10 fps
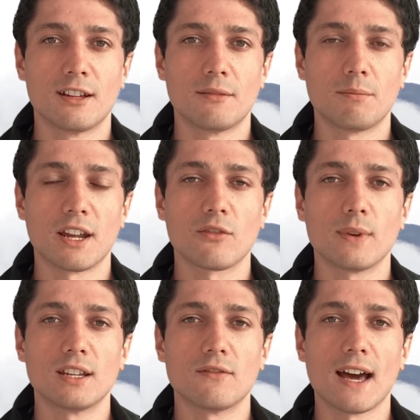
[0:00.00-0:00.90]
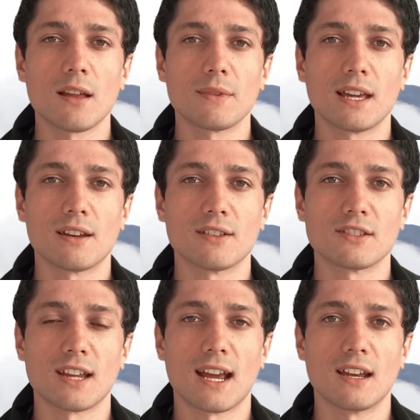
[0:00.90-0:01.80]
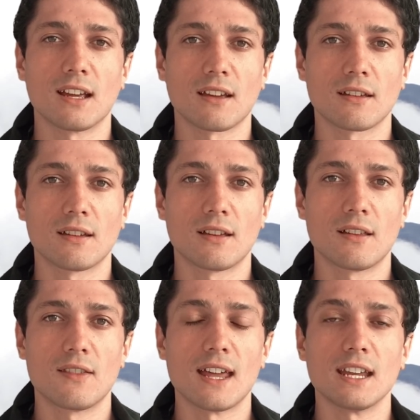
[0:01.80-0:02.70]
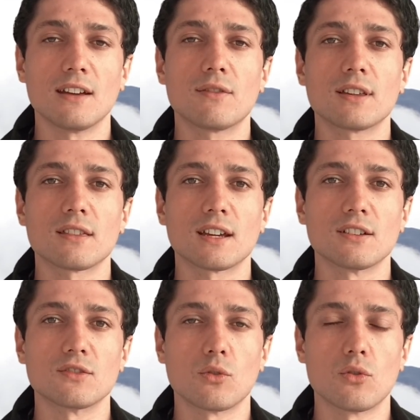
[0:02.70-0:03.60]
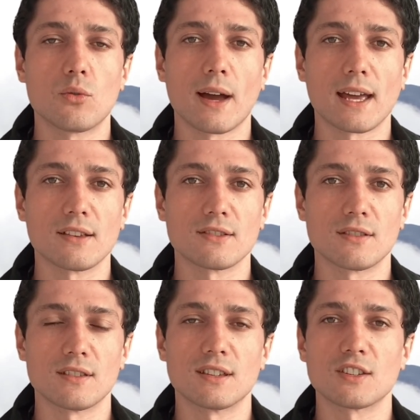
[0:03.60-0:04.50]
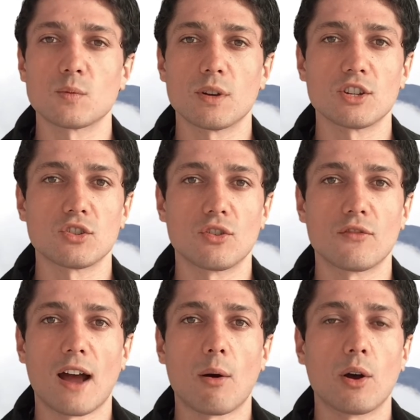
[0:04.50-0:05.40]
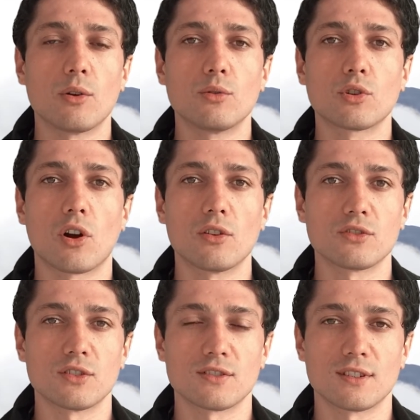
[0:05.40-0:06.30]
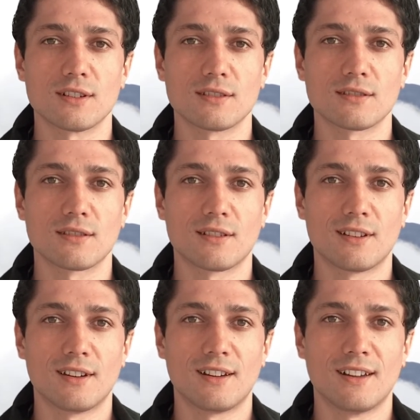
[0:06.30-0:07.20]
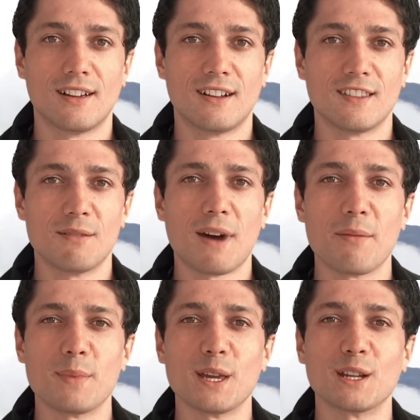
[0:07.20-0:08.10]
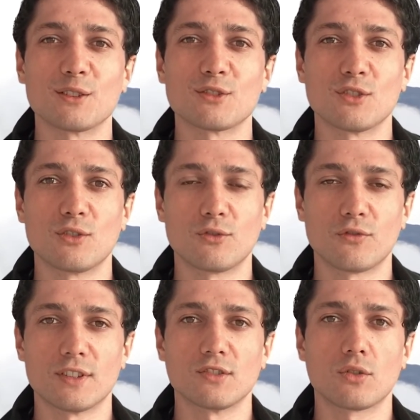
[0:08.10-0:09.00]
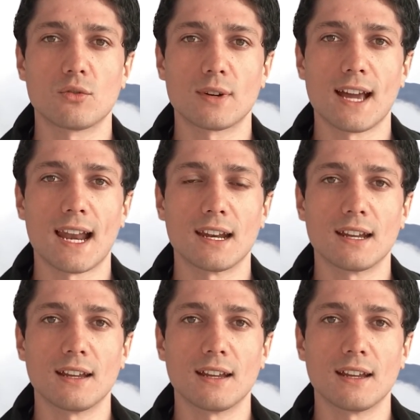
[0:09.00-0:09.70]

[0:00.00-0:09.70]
But if we develop the understanding that everything is always this expression of our own consciousness, it might be an external physical reality,